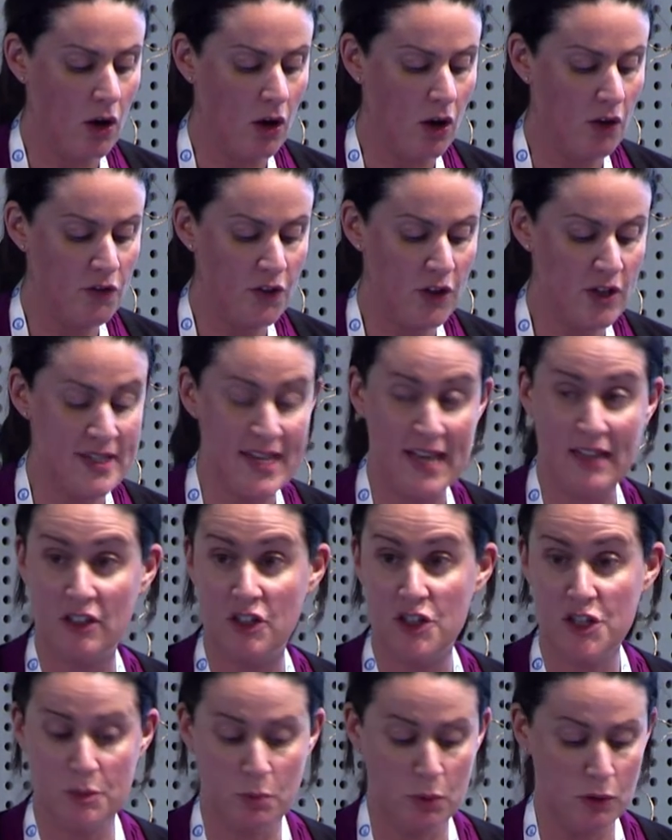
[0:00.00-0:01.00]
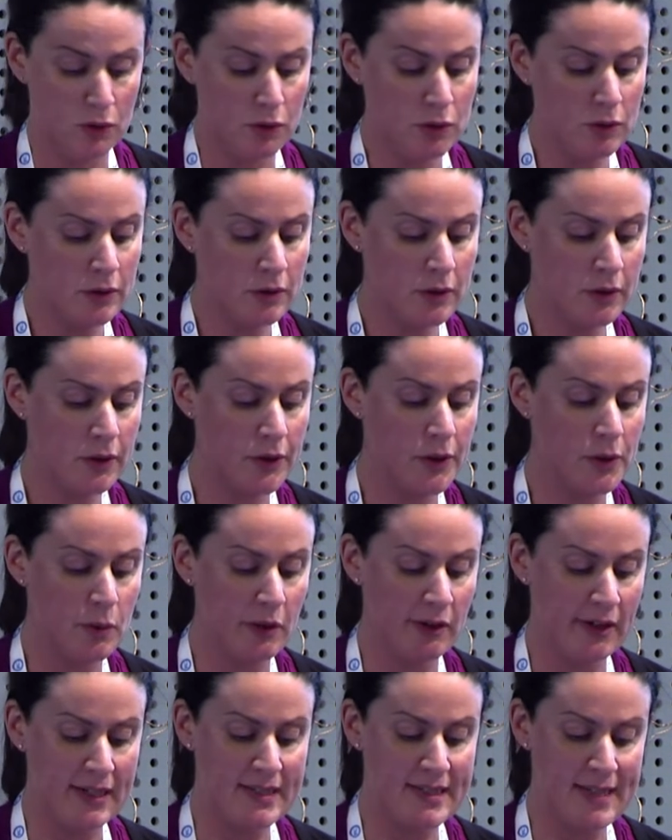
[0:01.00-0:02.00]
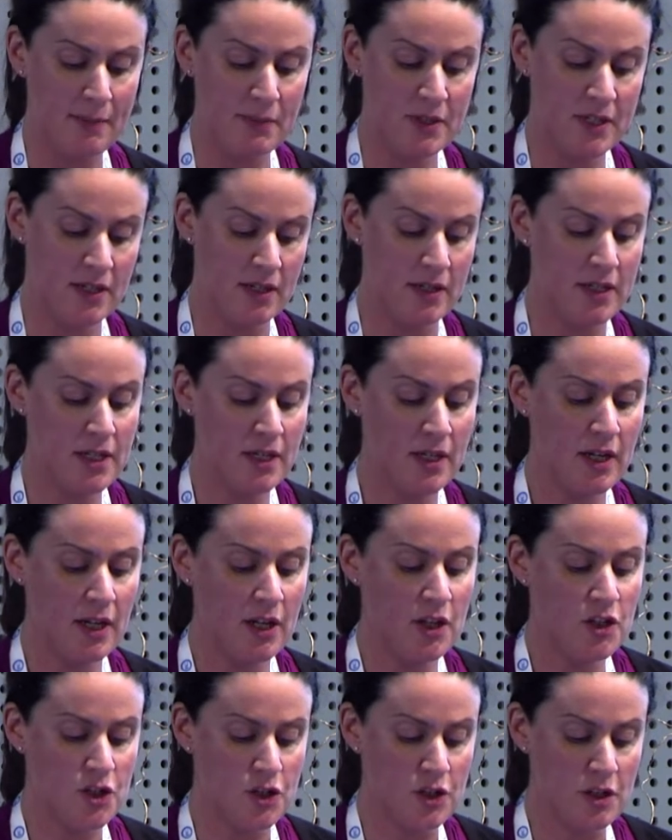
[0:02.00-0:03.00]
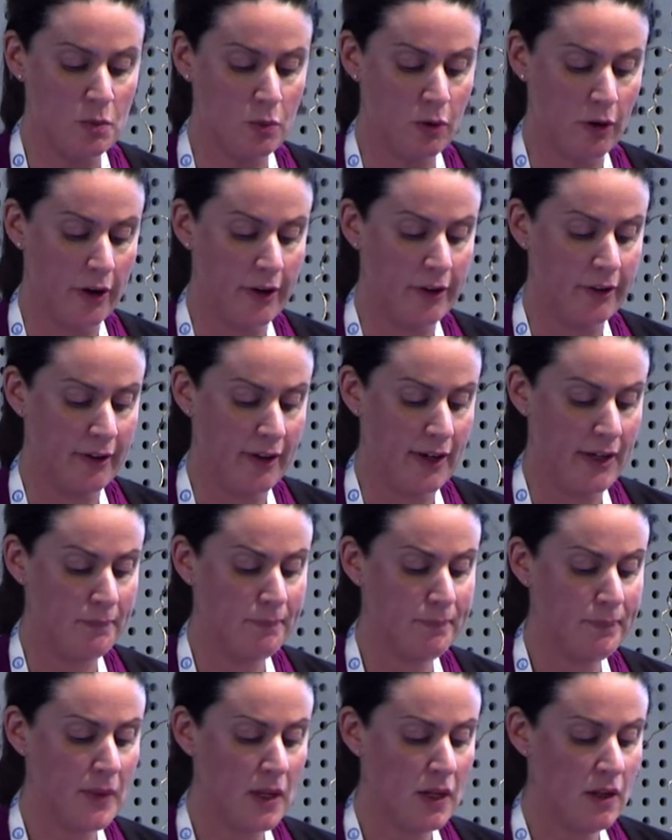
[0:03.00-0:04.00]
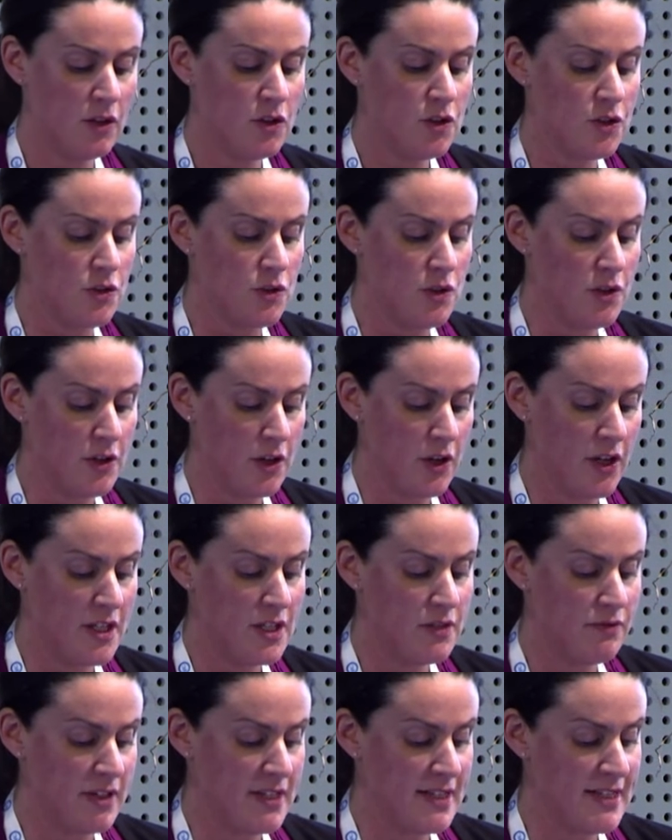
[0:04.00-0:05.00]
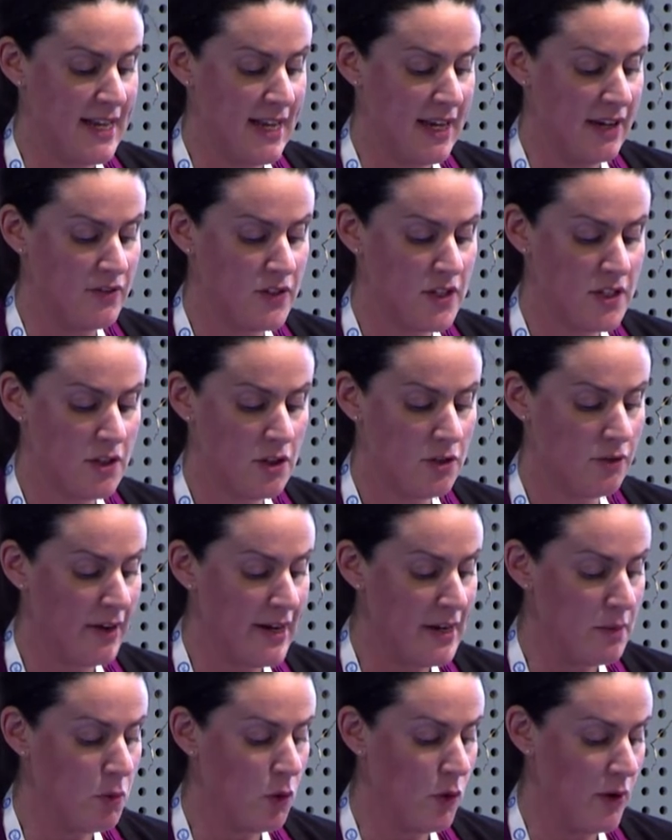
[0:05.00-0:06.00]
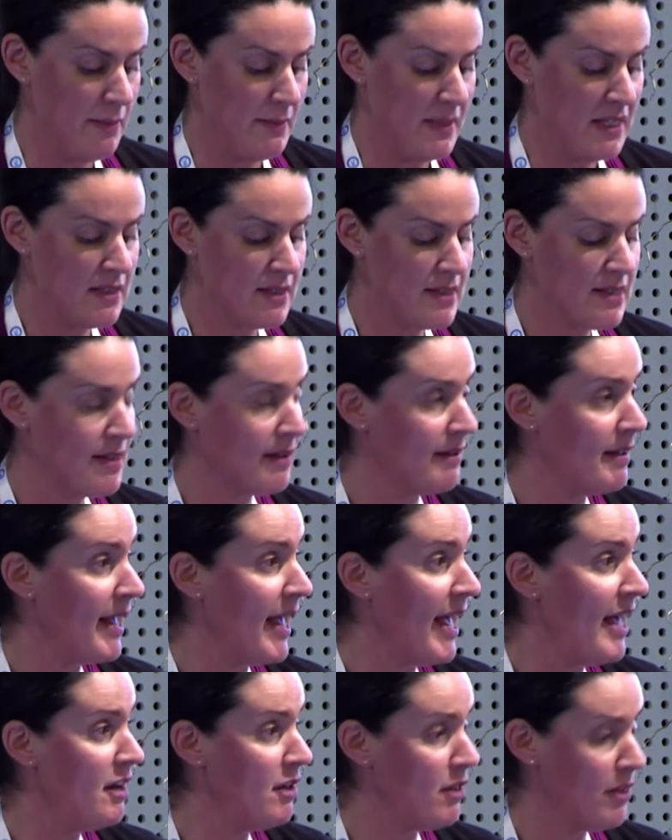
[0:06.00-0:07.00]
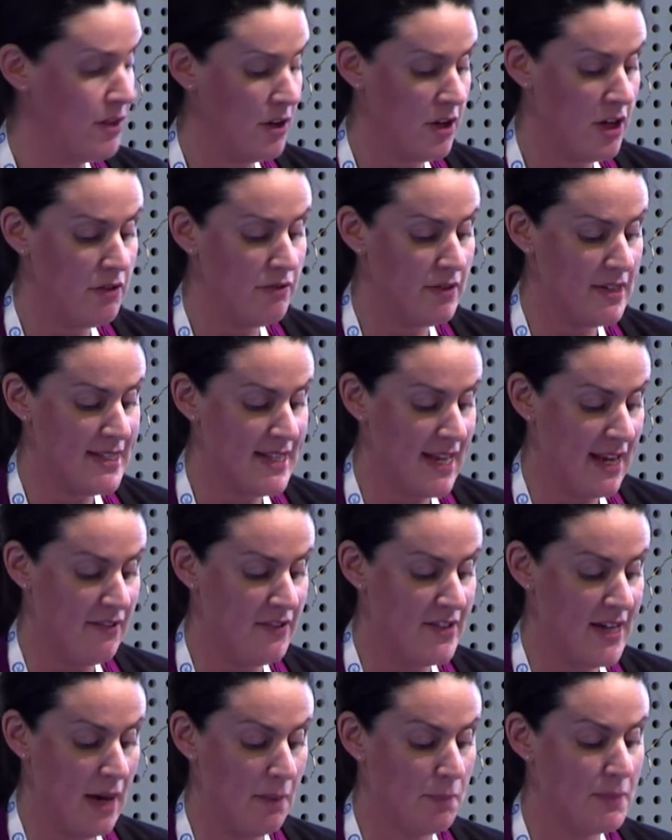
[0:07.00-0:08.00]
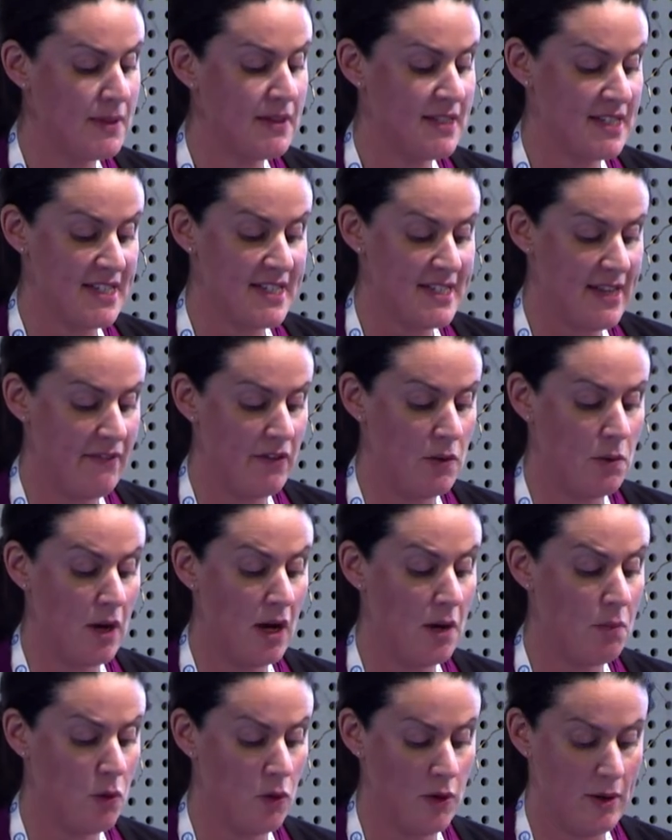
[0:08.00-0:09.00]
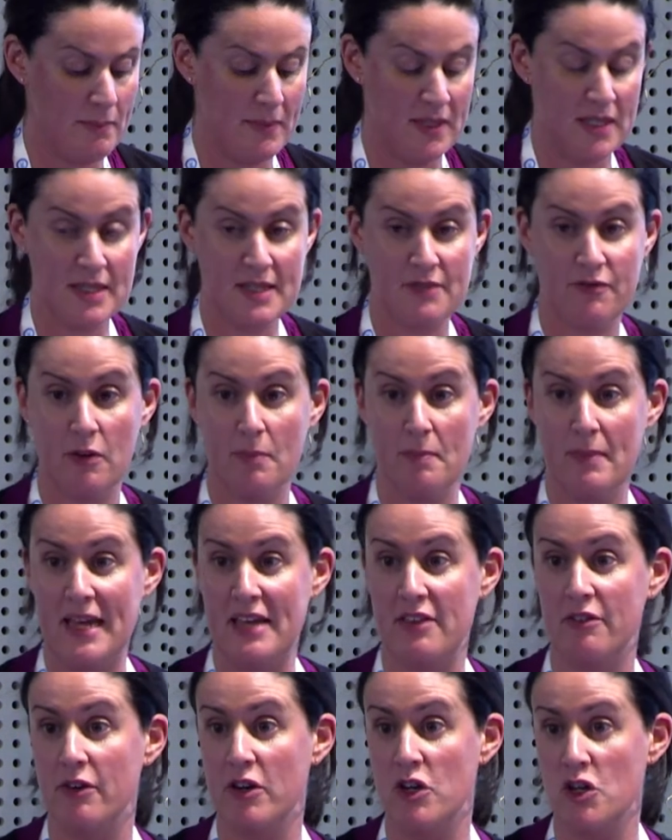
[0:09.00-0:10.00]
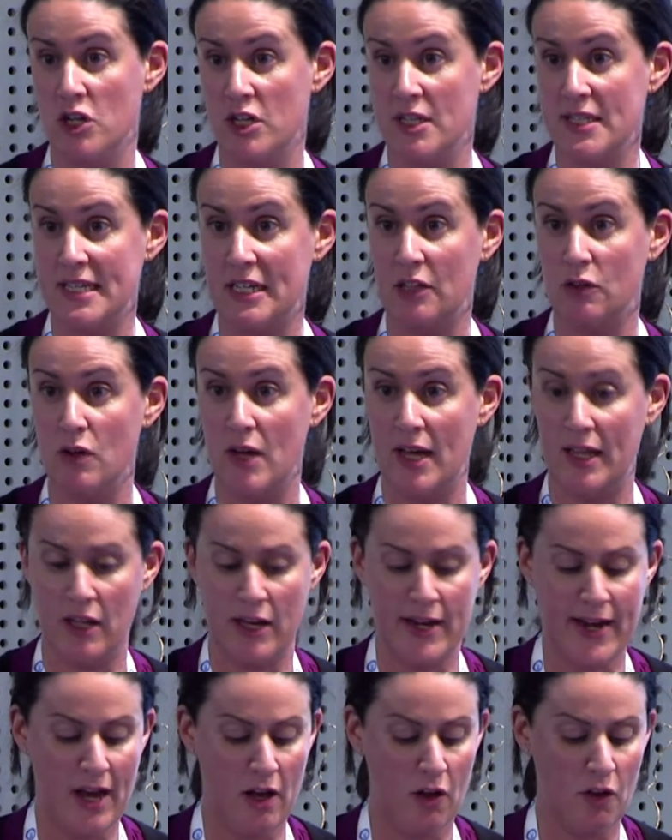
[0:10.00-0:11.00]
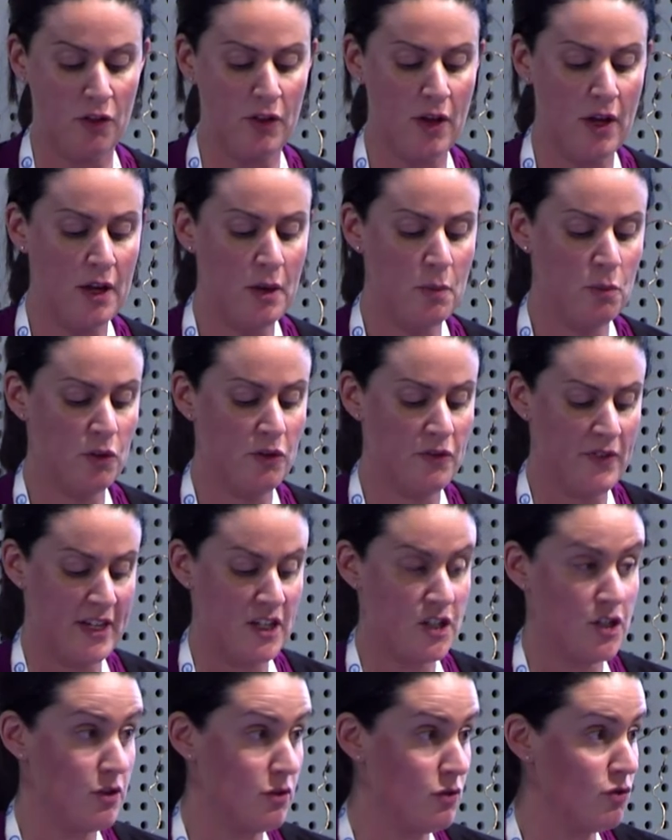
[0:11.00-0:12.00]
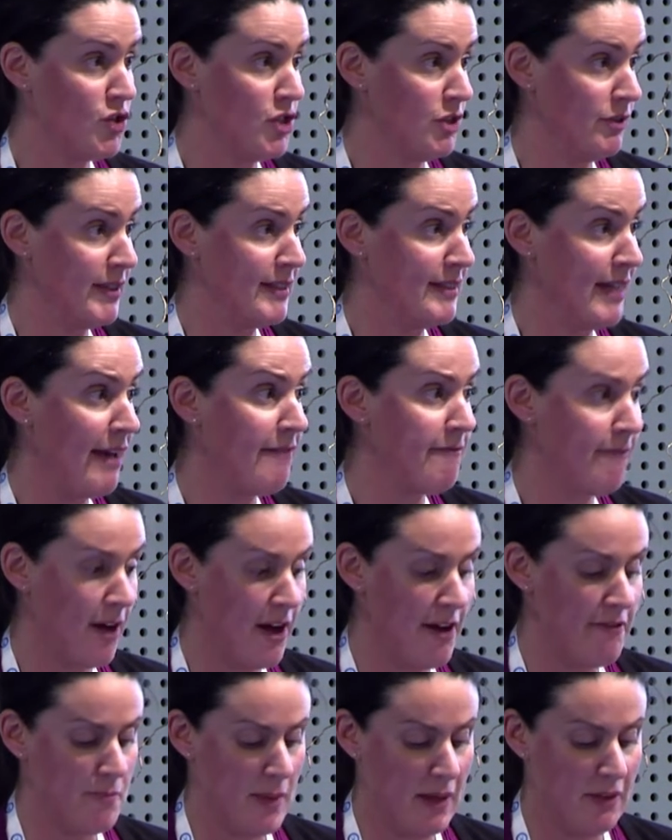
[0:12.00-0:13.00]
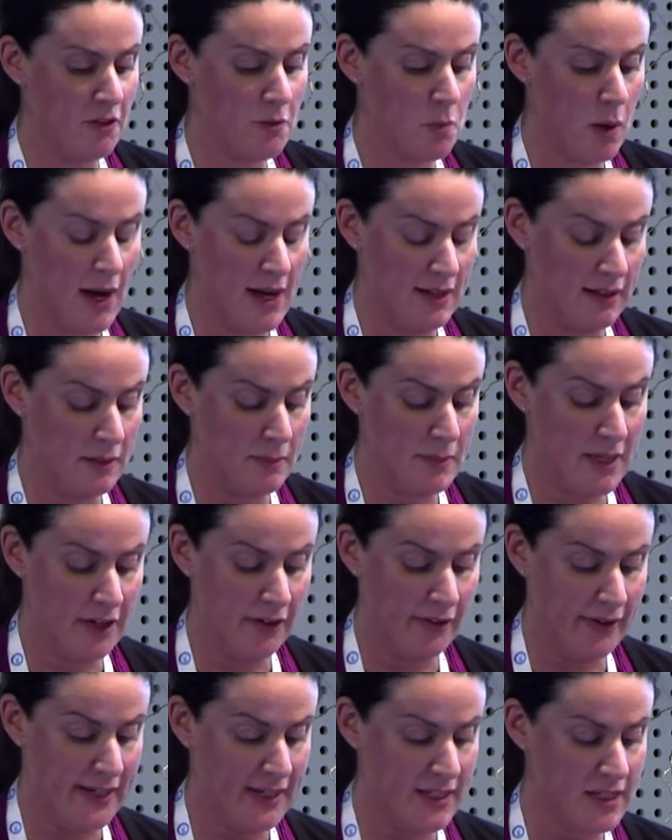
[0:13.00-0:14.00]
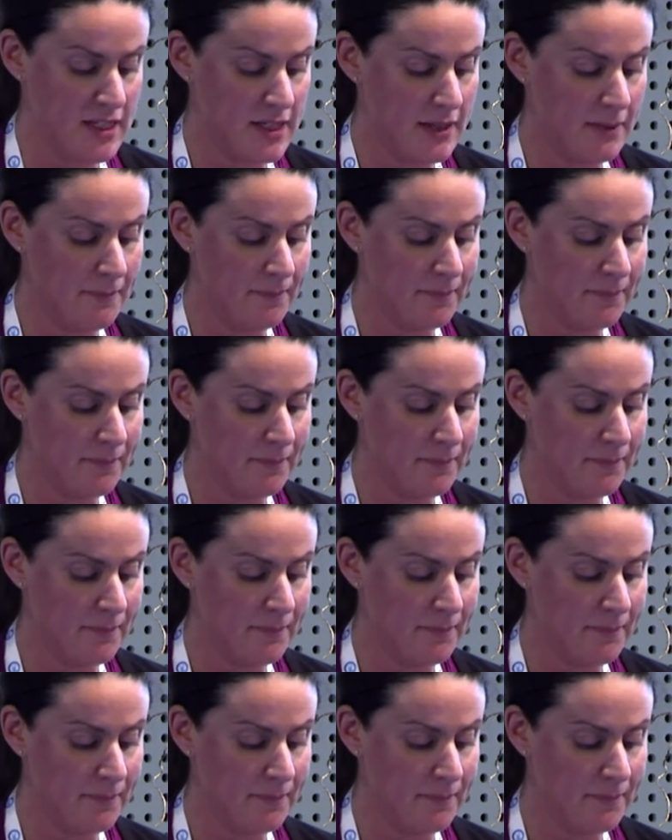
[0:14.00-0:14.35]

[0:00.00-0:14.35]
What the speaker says: Of those eligible who were accepted to the program, 2/3 received 3 appointments and a third received up to 7 appointments from either a nursing or allied health professional during that 5-month pilot period.